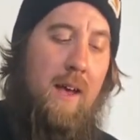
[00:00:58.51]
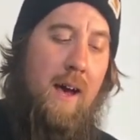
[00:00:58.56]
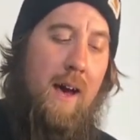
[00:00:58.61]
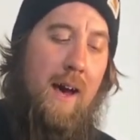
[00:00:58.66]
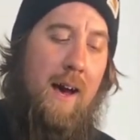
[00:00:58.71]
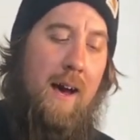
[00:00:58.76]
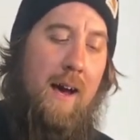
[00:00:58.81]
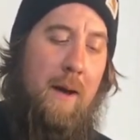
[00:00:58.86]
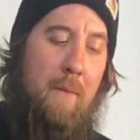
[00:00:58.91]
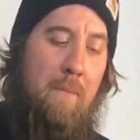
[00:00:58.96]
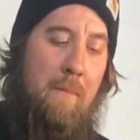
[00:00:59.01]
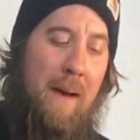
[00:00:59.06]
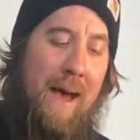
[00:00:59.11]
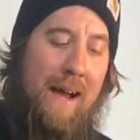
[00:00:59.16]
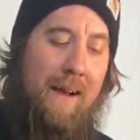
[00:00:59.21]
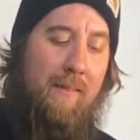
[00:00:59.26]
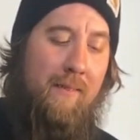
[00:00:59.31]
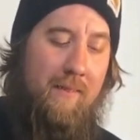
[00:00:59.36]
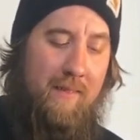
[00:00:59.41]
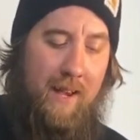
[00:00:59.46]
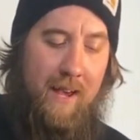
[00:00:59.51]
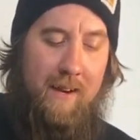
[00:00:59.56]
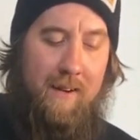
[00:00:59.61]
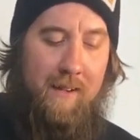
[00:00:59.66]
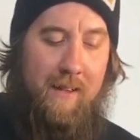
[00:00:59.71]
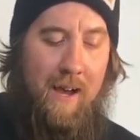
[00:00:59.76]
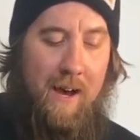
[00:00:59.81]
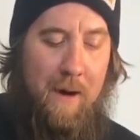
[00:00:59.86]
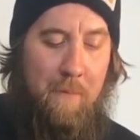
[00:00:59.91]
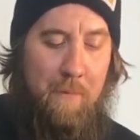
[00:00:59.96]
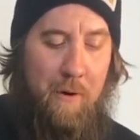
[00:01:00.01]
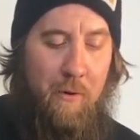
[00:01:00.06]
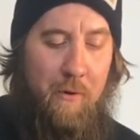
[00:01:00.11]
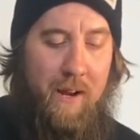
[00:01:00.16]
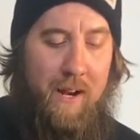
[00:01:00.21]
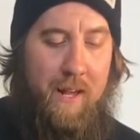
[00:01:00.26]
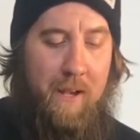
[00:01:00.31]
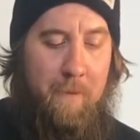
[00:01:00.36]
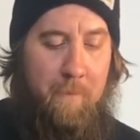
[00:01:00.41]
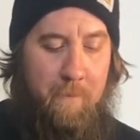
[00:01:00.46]
Max 10 combo
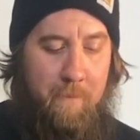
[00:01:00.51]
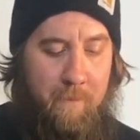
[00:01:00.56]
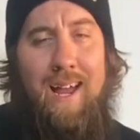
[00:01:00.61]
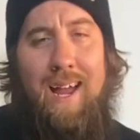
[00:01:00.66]
in it.